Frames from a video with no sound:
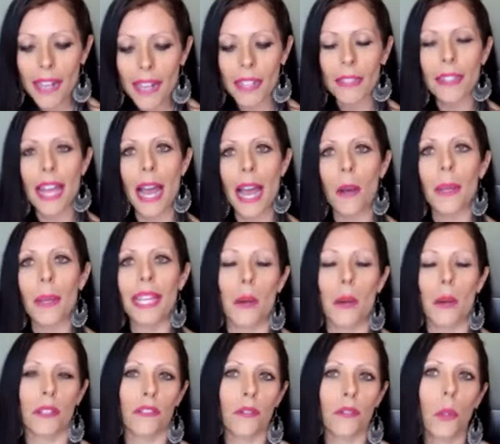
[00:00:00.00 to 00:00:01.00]
allowing
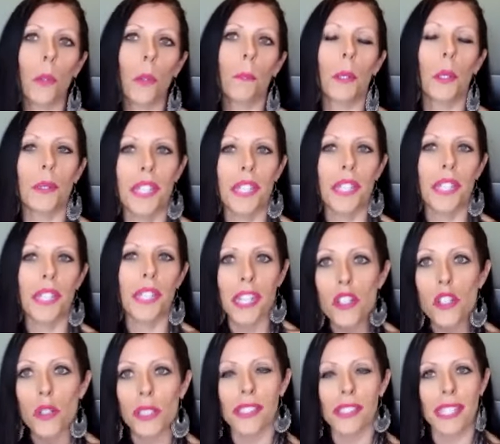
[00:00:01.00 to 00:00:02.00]
our full
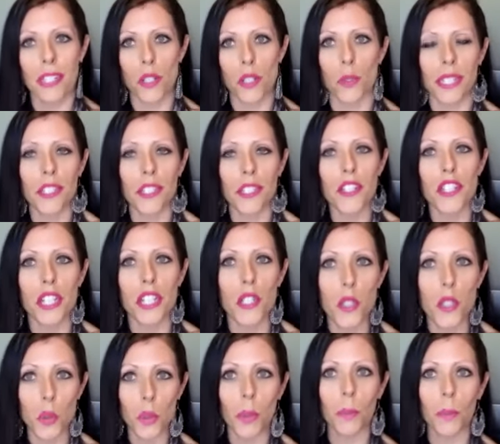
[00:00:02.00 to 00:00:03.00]
potential of sexual energy
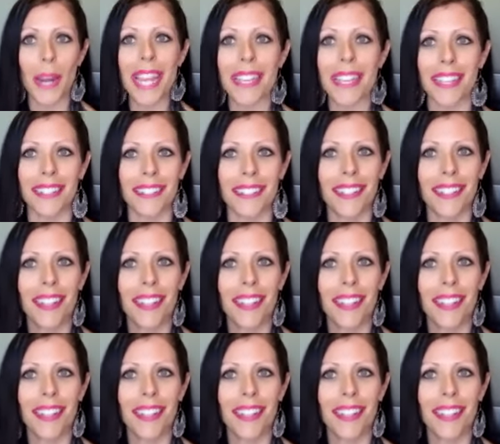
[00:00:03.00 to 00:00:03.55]
to awaken.